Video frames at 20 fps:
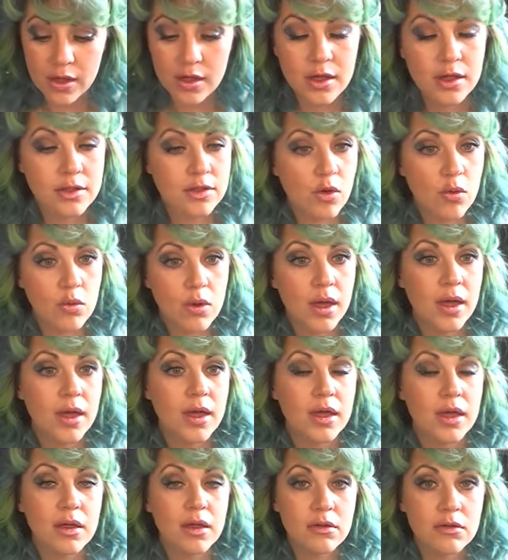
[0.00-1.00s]
It's
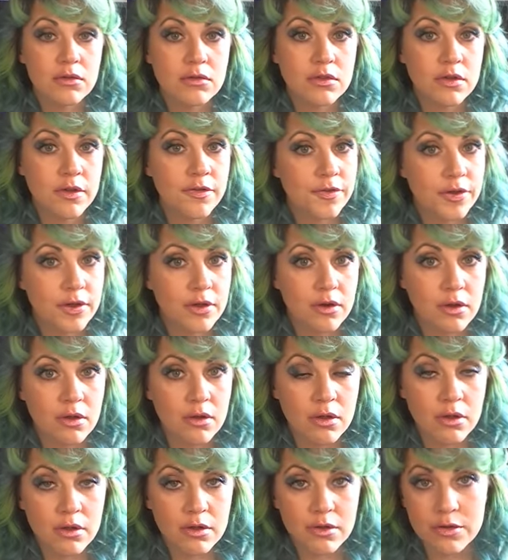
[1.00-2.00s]
okay to
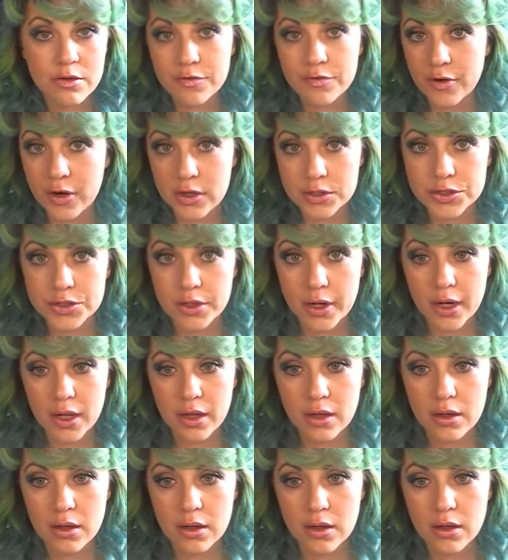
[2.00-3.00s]
feel
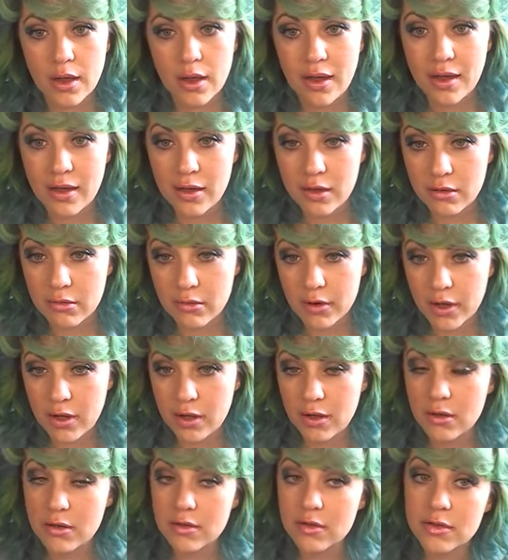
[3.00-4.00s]
frustrated, angry,
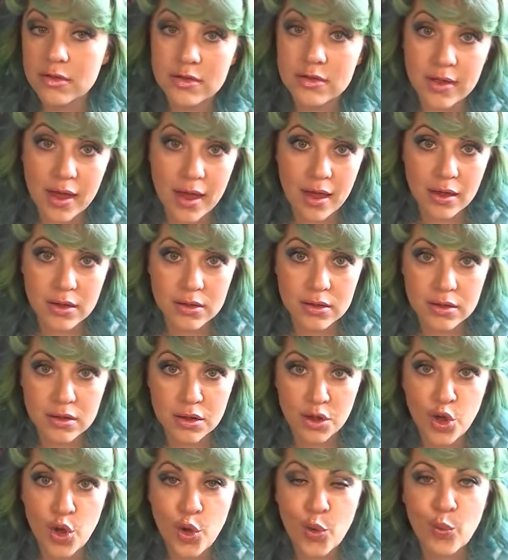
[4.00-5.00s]
sad.
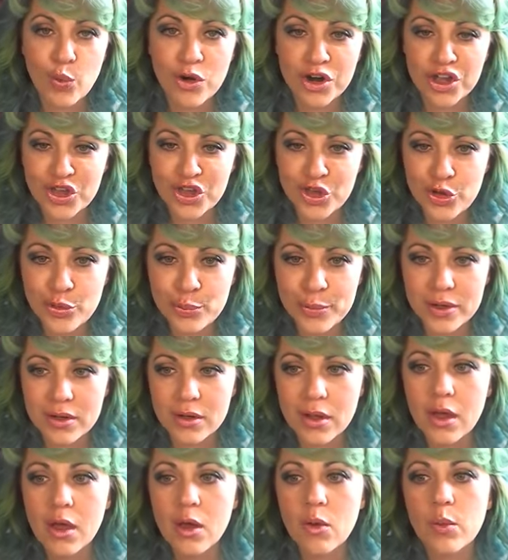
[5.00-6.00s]
We're human.
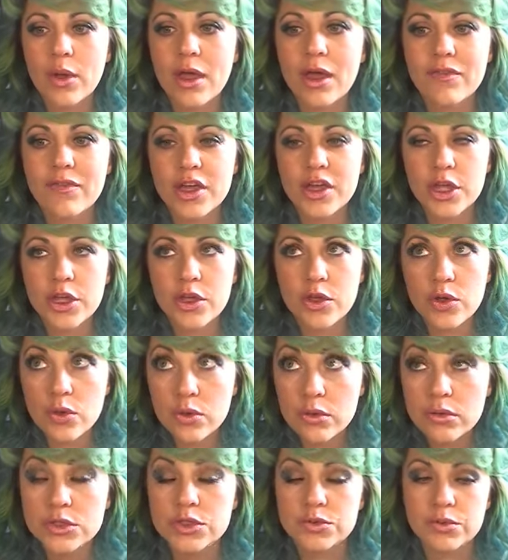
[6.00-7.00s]
We have a
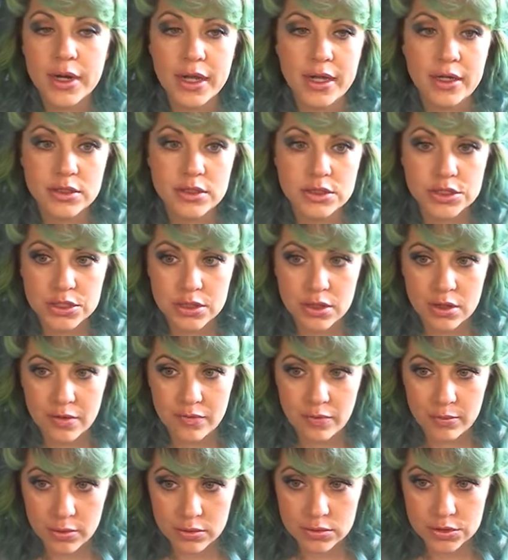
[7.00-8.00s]
huge range of
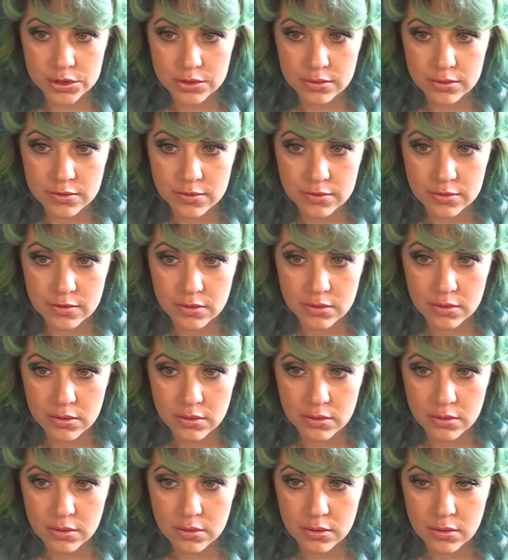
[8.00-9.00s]
emotions.
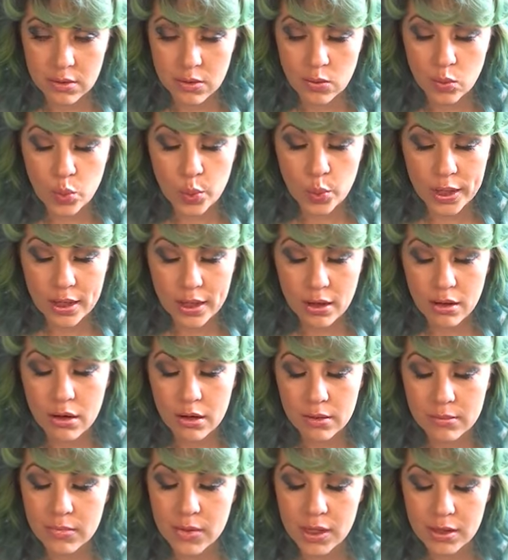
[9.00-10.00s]
We
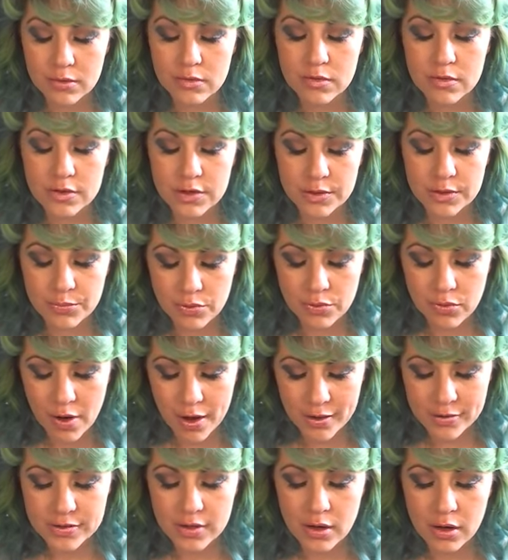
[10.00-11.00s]
aren't meant to
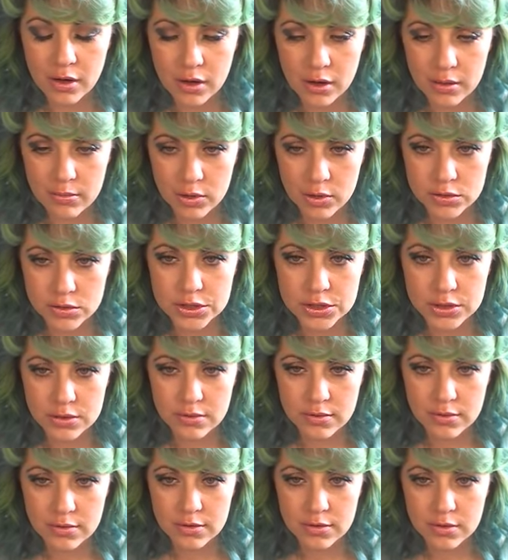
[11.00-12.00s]
suppress our
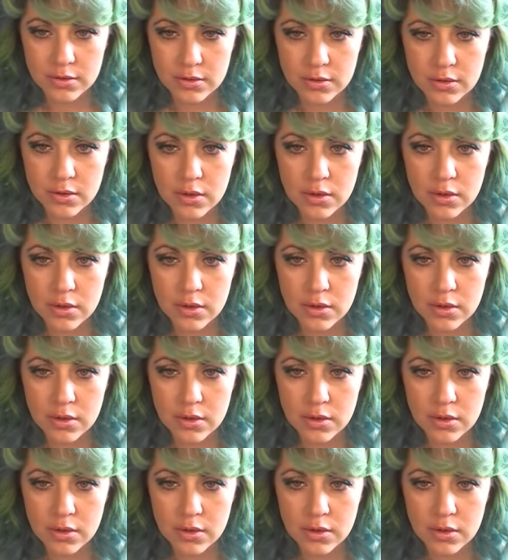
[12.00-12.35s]
emotions